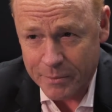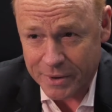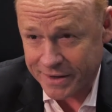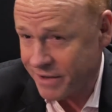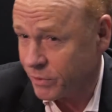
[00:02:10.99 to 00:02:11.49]

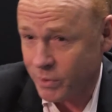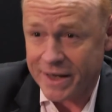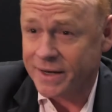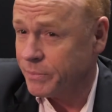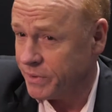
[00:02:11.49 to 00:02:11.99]
but never will
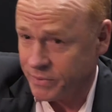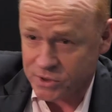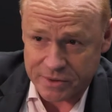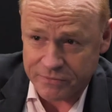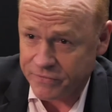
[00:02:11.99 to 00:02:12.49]
end up with
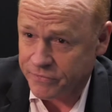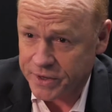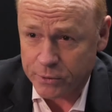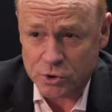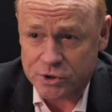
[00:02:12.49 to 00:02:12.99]
a
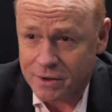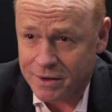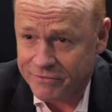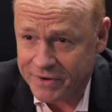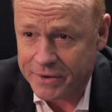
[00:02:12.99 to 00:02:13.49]
huge
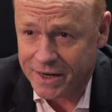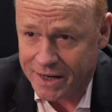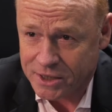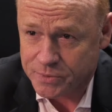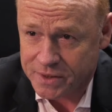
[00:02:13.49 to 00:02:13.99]
or a very
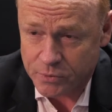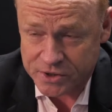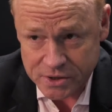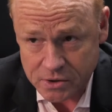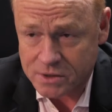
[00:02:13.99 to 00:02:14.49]
large one,
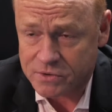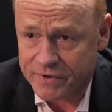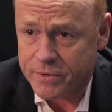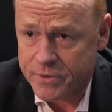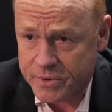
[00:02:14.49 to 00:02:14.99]
which is also
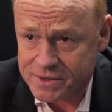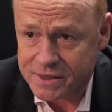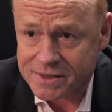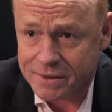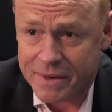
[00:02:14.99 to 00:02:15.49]
very
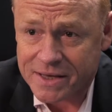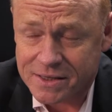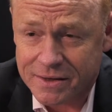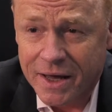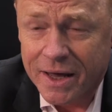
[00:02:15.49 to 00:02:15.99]
resistant, makes
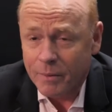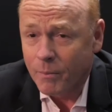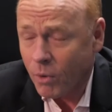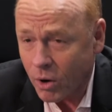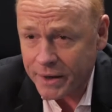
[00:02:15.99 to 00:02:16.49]
it
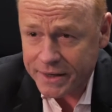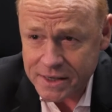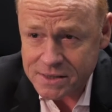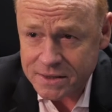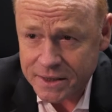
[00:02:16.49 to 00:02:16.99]
more
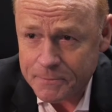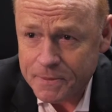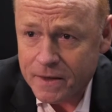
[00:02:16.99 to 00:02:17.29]
easy,